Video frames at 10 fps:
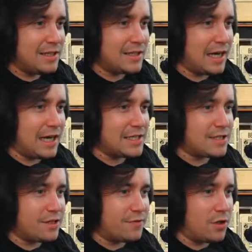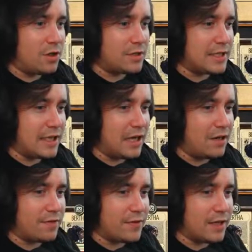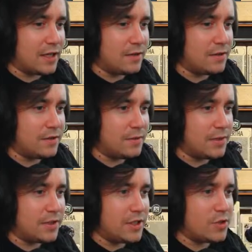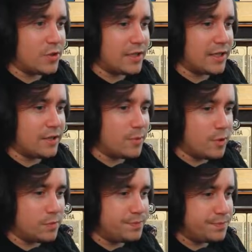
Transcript: Okay, so Yvonne, get out of there. We don't need you in there anymore.